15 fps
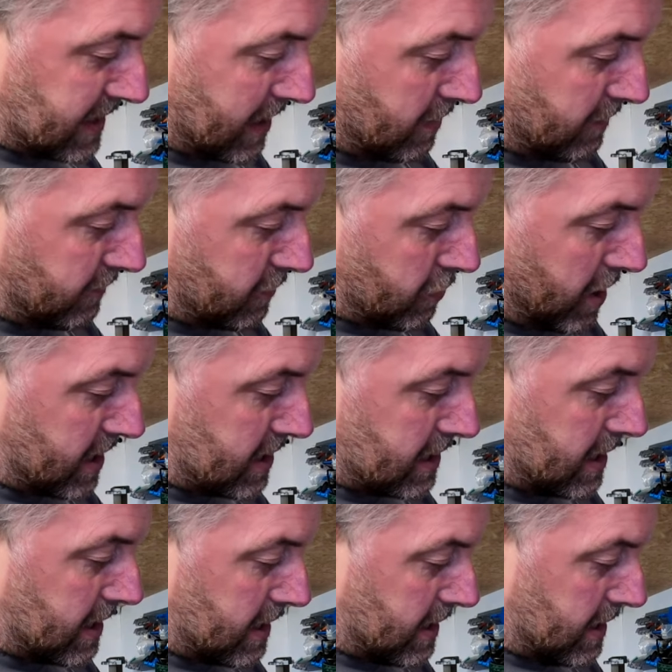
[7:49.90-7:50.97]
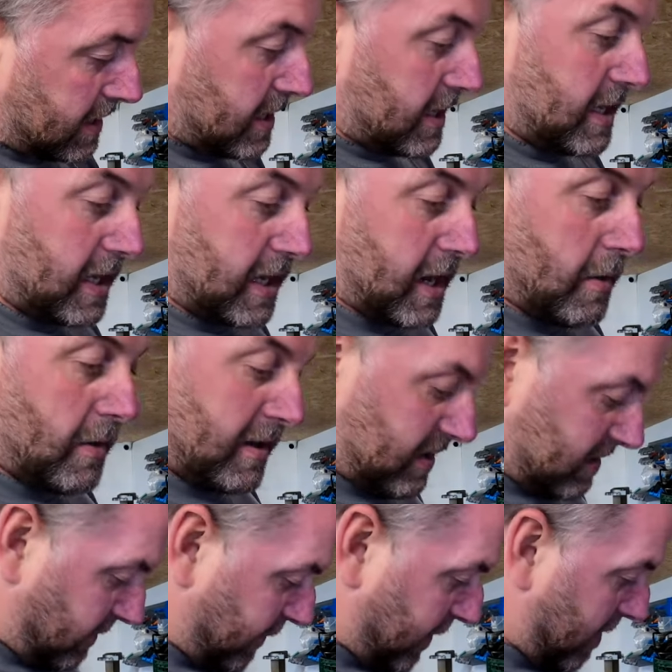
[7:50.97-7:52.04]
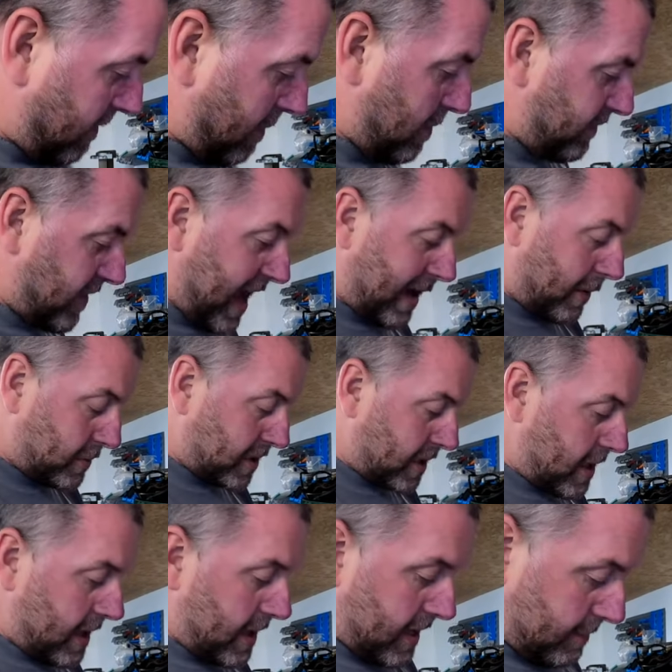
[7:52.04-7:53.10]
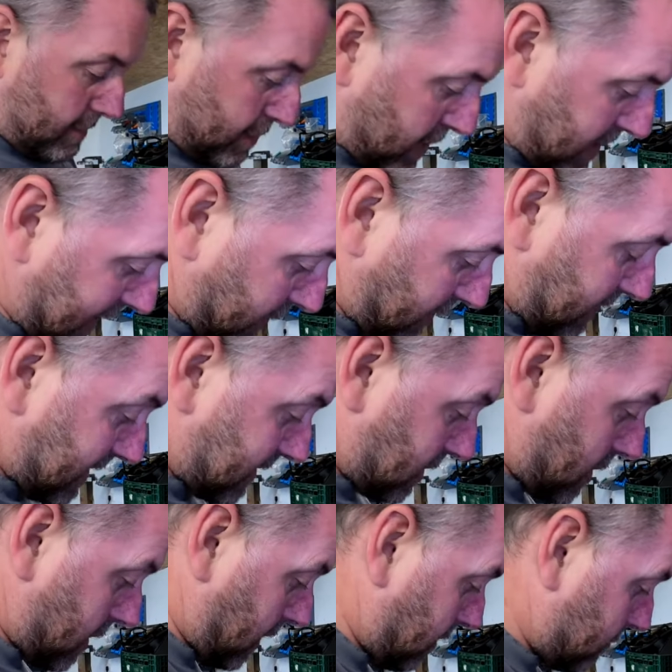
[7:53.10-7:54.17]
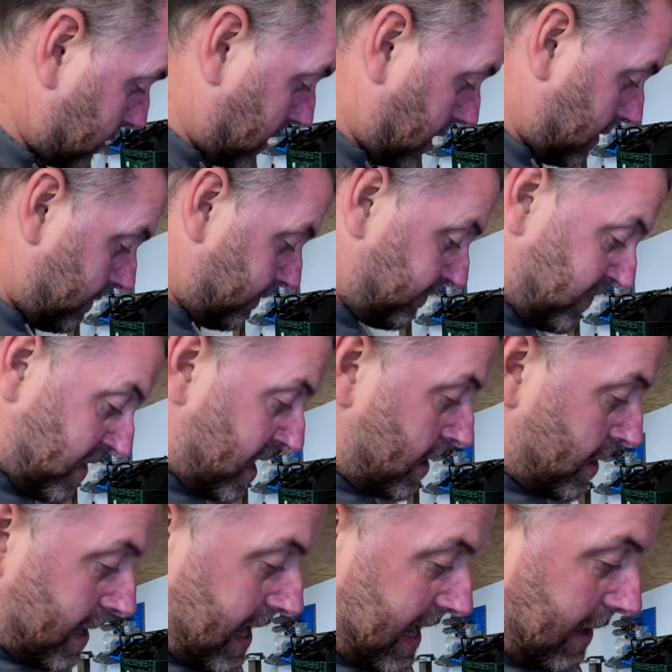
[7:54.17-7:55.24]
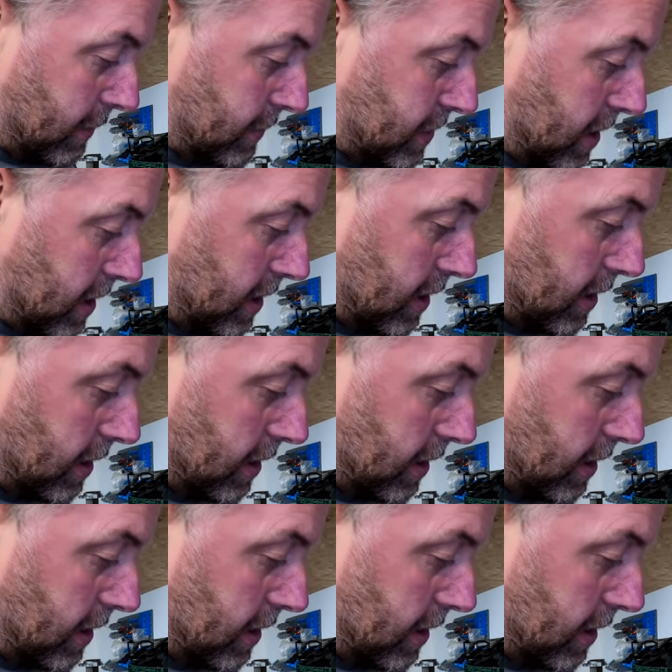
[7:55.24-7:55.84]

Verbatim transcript: instead of trying to, you know, interfering with the housing. Um, but now that that circlip's out,